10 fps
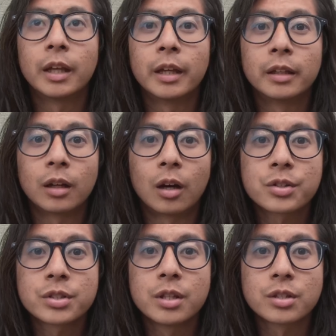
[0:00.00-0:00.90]
And
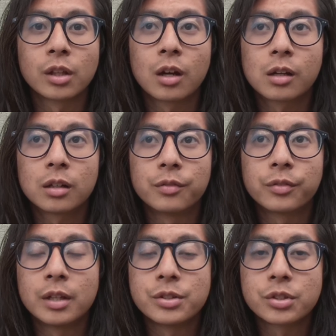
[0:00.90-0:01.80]
honestly, there's a lot of
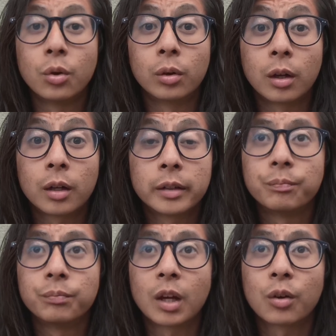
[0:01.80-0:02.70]
things going on.
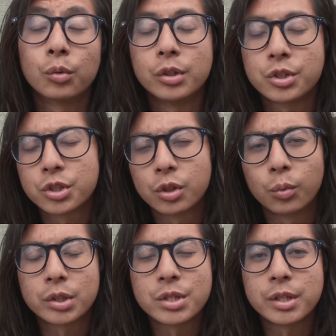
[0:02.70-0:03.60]
Not really sure
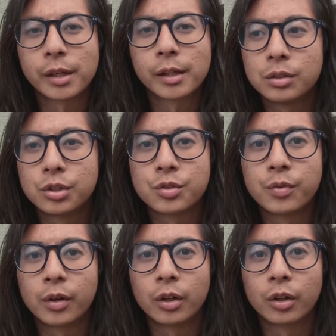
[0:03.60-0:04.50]
what to say, just
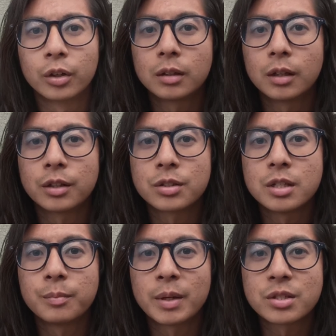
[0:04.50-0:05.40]
very hurt. And to
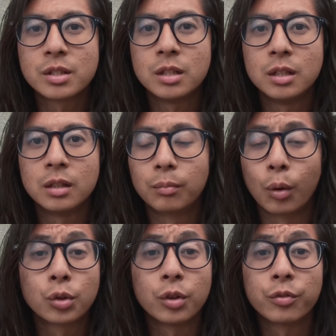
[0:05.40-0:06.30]
see my city
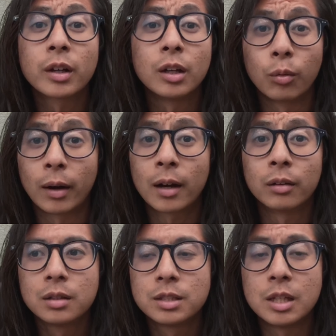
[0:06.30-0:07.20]
burned to the fucking
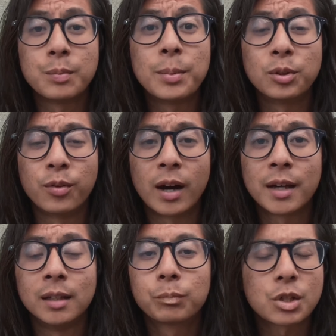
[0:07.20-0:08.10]
ground, seeing people
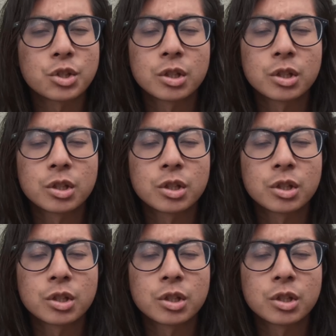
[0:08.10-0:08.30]
divided, not sure.